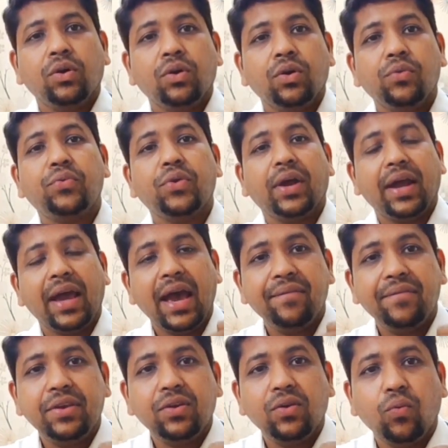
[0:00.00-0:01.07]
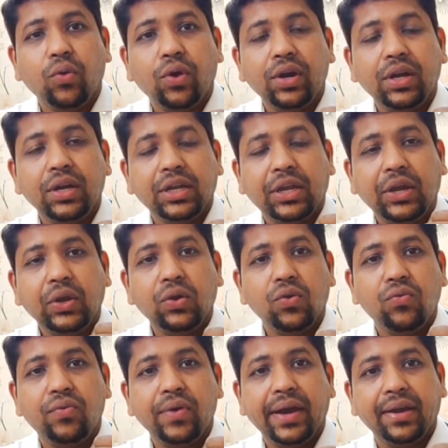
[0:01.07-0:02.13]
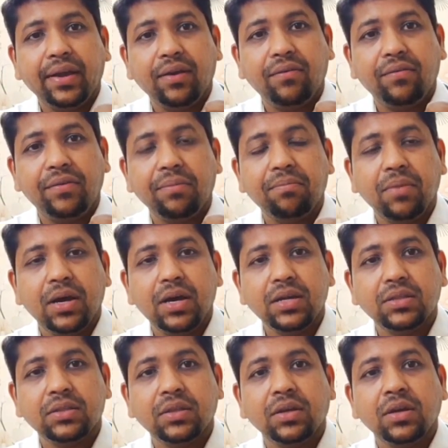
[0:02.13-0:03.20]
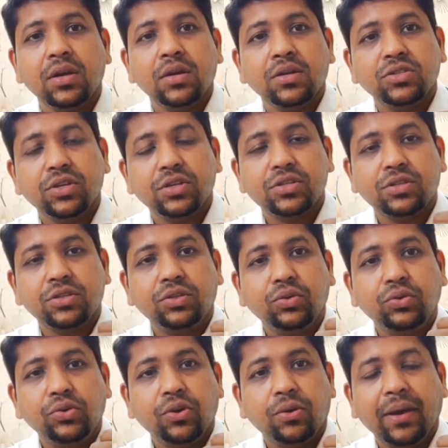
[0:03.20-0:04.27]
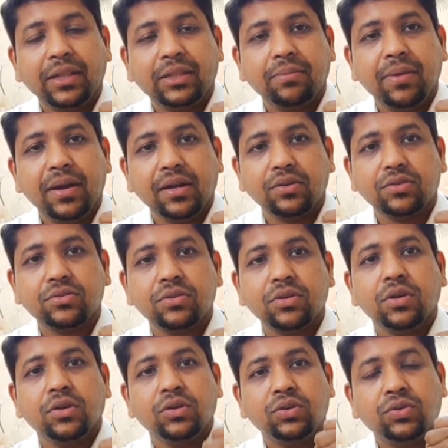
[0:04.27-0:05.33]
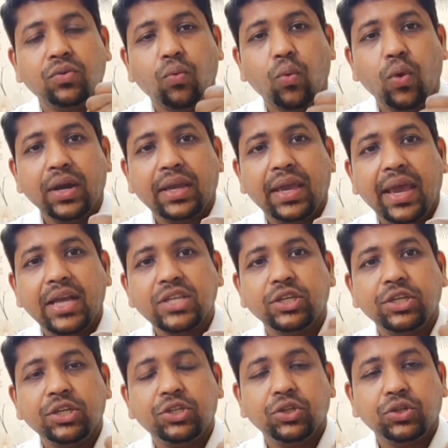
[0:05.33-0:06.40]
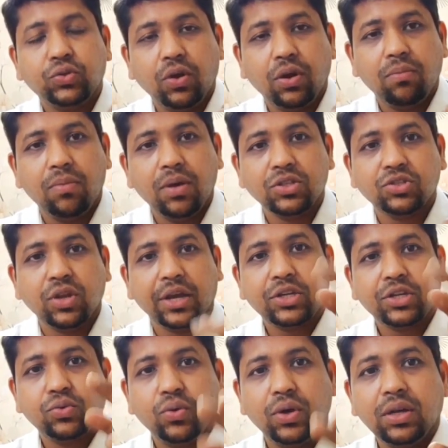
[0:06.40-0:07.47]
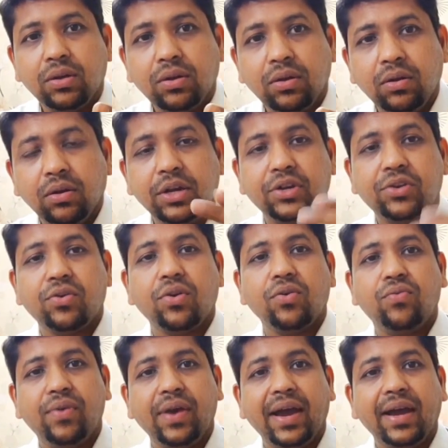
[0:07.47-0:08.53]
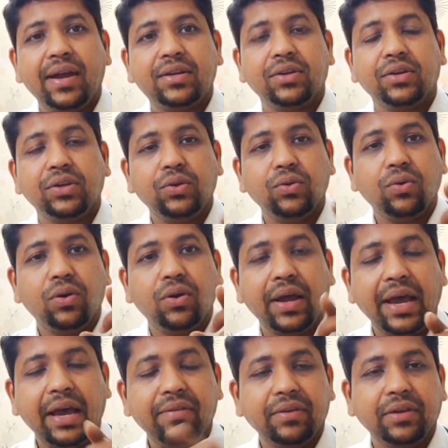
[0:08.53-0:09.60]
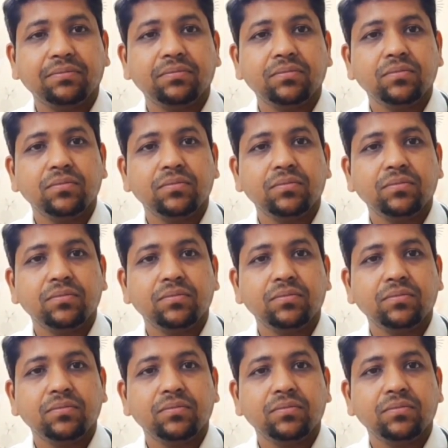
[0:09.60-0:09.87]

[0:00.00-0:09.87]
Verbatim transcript: If you are having 1 kilo fat every month, just do your mathematics. 1 kg into 12 months, like 12 liter of fat you are having.